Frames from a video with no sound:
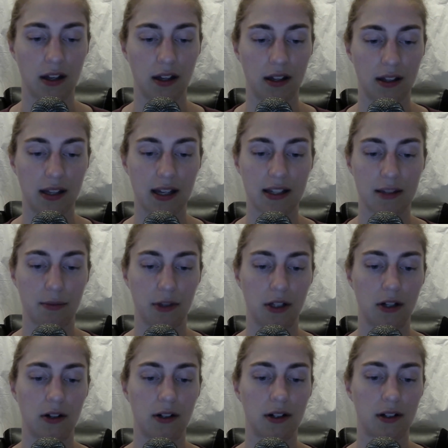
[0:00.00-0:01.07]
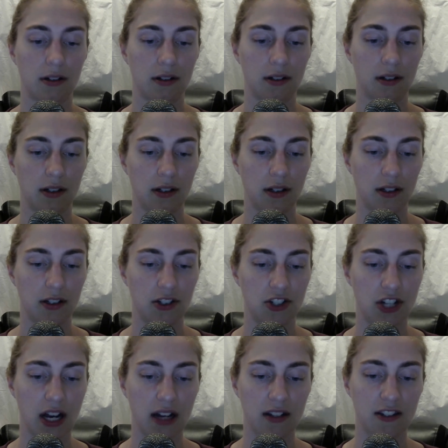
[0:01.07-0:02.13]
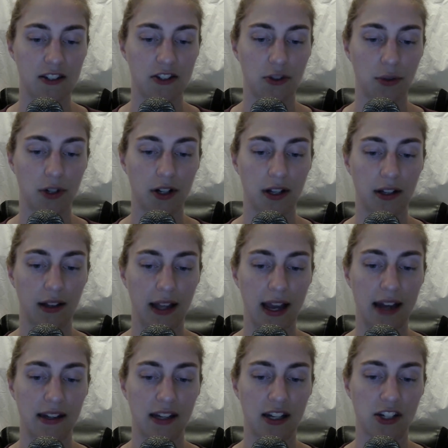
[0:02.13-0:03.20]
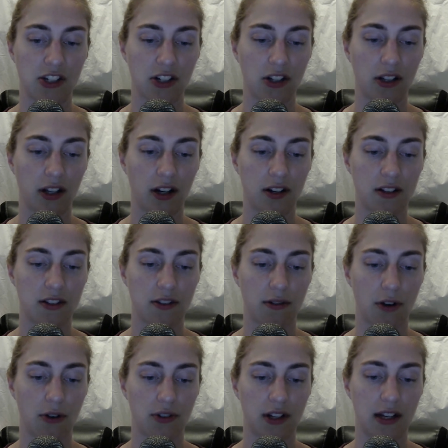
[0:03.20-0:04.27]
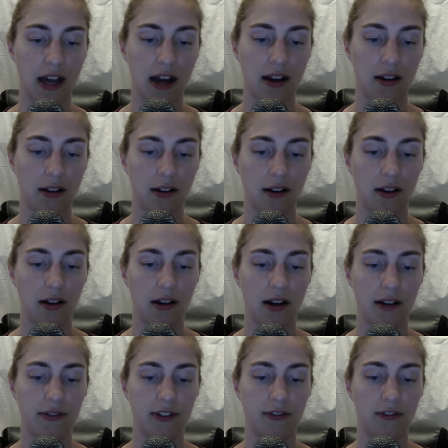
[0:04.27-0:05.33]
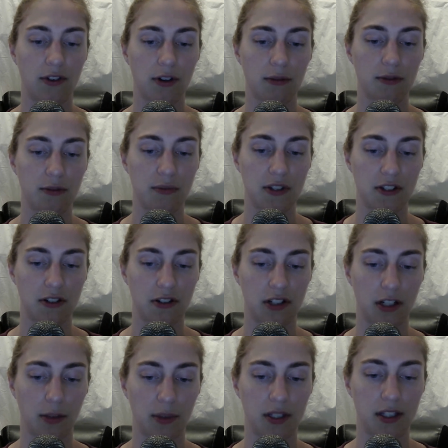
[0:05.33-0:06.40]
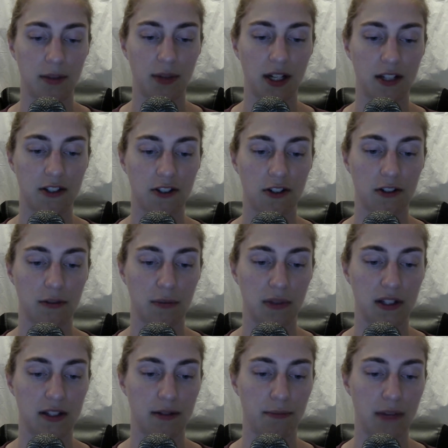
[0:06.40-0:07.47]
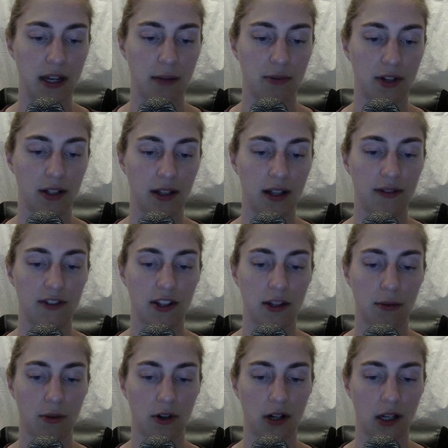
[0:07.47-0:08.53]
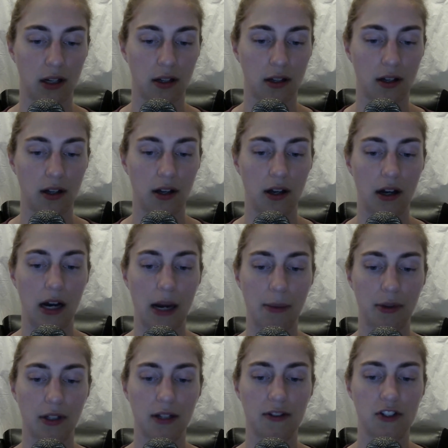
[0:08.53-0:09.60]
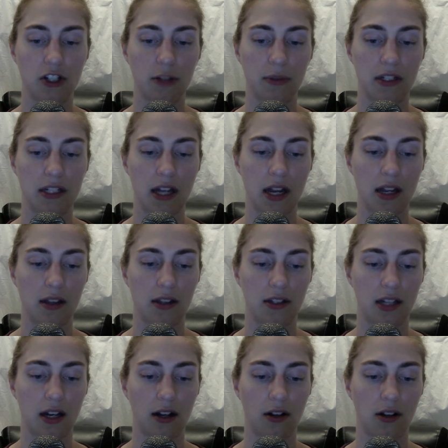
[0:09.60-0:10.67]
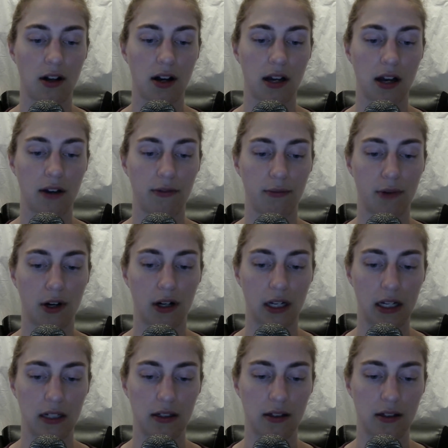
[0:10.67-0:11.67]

Yes, my lord. Jack's steward and land agent cleared his throat and added, I've informed Mr. Tillman to make certain Miss Mabry leaves in the morning. I believe she'll be taking the ten o'clock out of Margate.